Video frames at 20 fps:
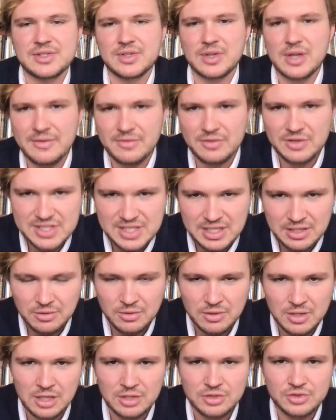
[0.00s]
So every single
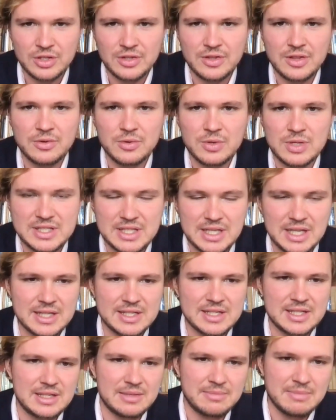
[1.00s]
country in the three Cs
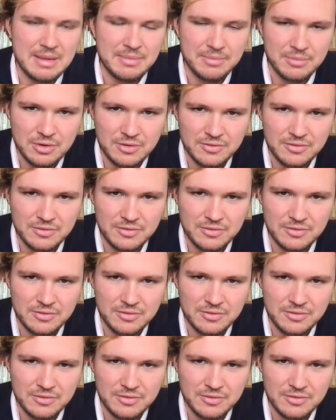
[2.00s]
is a member